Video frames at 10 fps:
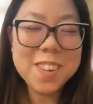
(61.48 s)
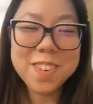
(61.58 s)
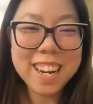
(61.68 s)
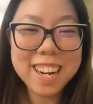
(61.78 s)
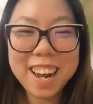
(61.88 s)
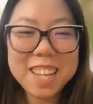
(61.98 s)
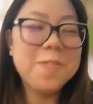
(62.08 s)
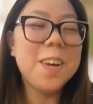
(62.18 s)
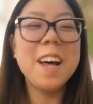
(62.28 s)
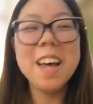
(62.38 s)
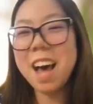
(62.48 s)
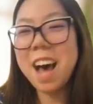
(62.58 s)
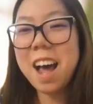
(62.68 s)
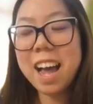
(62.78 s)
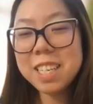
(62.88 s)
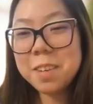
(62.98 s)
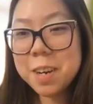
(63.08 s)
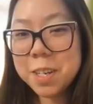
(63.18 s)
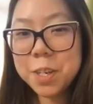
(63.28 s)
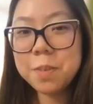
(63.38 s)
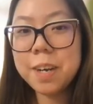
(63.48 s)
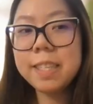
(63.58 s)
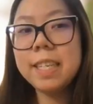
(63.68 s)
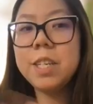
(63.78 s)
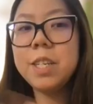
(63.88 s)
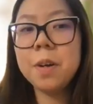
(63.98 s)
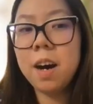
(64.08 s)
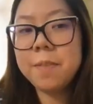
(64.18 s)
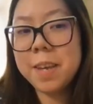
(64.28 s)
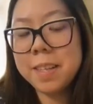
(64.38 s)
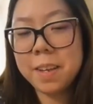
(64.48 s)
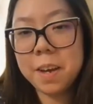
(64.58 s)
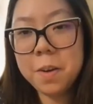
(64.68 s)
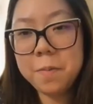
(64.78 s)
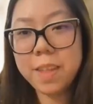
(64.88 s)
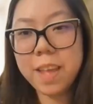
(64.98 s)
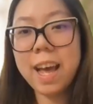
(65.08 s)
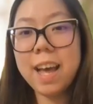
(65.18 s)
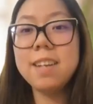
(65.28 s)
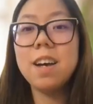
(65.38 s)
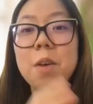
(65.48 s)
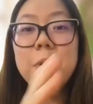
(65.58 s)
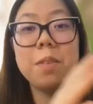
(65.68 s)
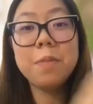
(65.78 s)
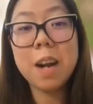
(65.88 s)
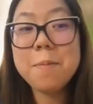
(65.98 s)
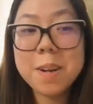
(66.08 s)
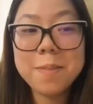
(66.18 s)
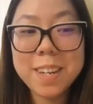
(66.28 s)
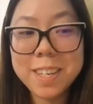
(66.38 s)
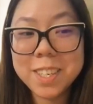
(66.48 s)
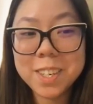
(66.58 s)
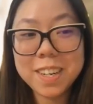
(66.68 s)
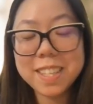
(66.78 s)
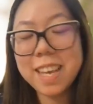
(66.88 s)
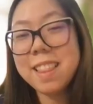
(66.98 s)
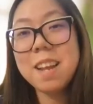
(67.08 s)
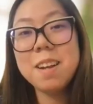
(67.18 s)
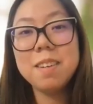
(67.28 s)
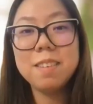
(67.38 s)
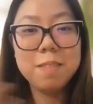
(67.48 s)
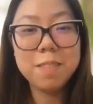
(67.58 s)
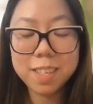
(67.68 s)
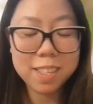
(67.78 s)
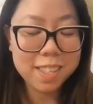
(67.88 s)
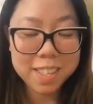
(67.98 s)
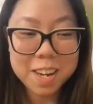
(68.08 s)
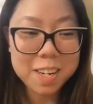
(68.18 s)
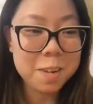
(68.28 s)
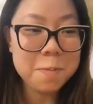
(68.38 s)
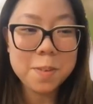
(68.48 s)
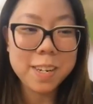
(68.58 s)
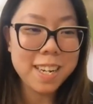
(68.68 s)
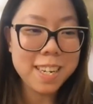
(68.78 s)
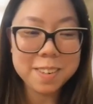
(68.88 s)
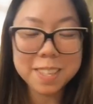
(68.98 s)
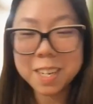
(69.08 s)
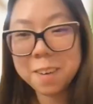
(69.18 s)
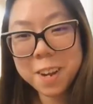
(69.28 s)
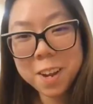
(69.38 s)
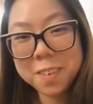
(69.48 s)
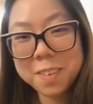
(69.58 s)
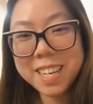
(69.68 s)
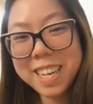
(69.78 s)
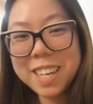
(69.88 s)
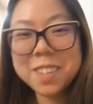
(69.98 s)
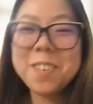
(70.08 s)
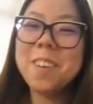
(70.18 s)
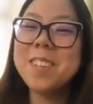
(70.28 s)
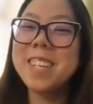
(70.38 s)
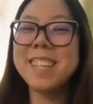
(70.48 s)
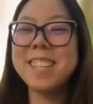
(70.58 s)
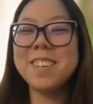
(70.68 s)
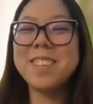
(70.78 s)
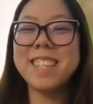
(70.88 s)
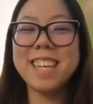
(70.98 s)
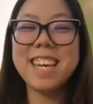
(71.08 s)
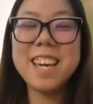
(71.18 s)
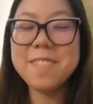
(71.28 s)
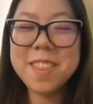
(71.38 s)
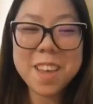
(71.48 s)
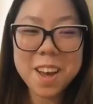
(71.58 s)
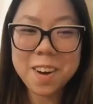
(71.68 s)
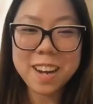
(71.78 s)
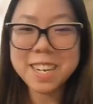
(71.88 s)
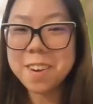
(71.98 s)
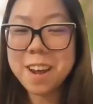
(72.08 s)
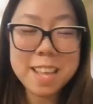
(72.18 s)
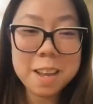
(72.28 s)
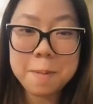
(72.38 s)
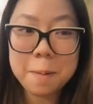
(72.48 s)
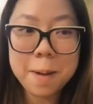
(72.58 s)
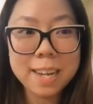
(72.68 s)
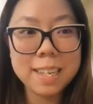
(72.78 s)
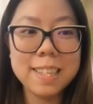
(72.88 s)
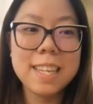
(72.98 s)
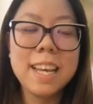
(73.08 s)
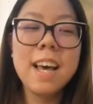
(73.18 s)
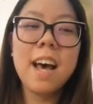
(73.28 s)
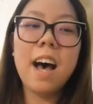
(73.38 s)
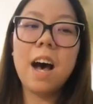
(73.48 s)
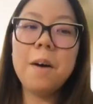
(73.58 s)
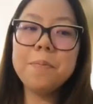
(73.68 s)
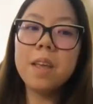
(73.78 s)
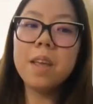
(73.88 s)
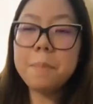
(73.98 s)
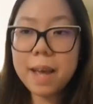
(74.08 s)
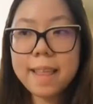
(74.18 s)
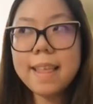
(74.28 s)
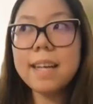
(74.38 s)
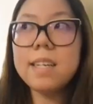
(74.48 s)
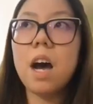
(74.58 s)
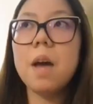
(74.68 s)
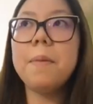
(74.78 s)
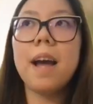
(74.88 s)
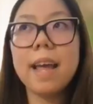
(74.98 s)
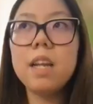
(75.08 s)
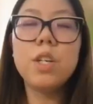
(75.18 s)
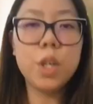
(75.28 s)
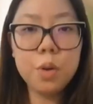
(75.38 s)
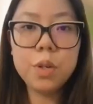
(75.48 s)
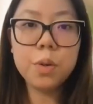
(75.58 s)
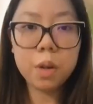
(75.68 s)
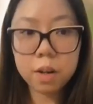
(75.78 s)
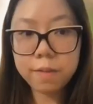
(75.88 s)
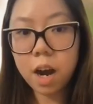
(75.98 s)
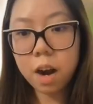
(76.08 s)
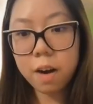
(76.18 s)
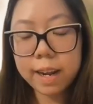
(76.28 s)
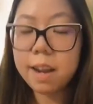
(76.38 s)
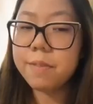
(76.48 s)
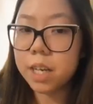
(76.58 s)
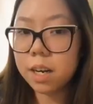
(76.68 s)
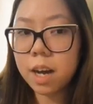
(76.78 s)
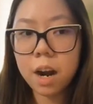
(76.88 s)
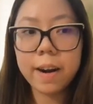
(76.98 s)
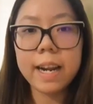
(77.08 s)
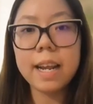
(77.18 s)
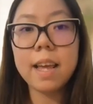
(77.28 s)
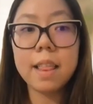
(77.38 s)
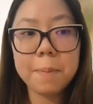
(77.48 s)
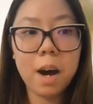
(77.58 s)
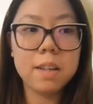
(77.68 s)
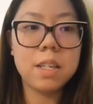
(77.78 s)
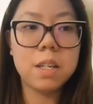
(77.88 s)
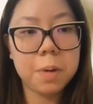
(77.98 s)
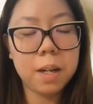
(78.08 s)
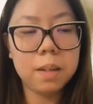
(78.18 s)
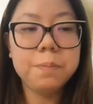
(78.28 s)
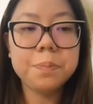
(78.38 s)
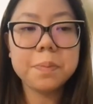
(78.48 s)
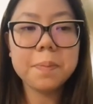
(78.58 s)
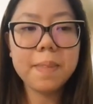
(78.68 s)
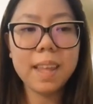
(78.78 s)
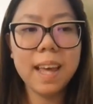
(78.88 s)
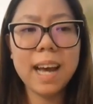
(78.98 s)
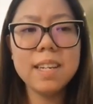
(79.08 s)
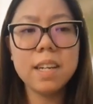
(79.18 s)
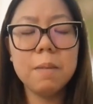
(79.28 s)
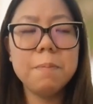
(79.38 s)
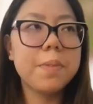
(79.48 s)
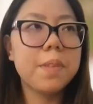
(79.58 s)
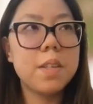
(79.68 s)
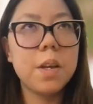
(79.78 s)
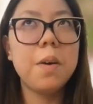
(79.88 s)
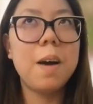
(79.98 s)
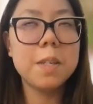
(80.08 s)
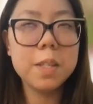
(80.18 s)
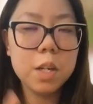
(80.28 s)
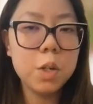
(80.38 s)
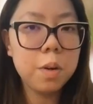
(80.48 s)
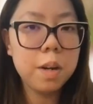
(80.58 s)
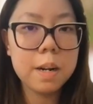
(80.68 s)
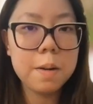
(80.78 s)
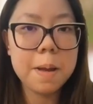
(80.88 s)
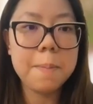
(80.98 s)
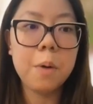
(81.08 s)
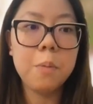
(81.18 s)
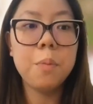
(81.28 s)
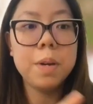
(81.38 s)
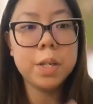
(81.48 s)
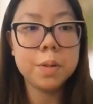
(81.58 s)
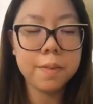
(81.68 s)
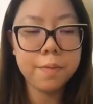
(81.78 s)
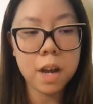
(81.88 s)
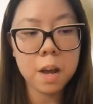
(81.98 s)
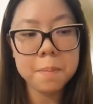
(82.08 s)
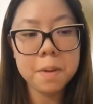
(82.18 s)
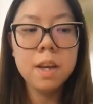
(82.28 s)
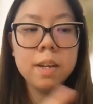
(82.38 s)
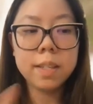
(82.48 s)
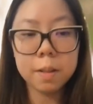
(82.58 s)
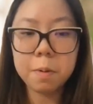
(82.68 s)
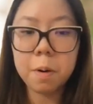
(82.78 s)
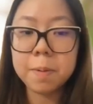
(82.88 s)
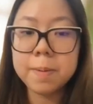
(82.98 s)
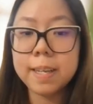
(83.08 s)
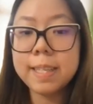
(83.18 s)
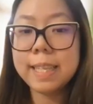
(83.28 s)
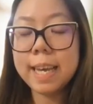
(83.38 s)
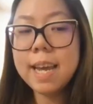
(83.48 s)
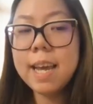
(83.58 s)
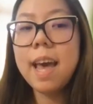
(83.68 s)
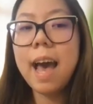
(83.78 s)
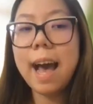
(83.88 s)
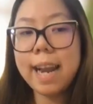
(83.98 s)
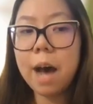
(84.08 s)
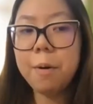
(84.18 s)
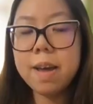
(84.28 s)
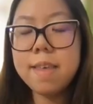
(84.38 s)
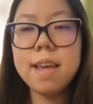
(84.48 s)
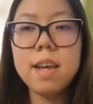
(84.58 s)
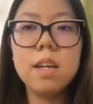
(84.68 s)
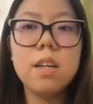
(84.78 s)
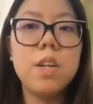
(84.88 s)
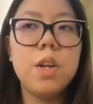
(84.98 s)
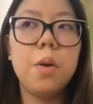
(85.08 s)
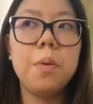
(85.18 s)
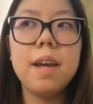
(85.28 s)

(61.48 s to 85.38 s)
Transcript: been really nice, but I actually finished university 2.5 years ago, and I worked very briefly in insurance and then just decided to move to India and start my own intellectual property consultancy, even though I didn't know anything about patents. But in that time, I do a lot of hiring and have done hiring in the past as well. And so I'm just going to talk a little bit about what we do as a firm, some problems I see, and how I think, you know,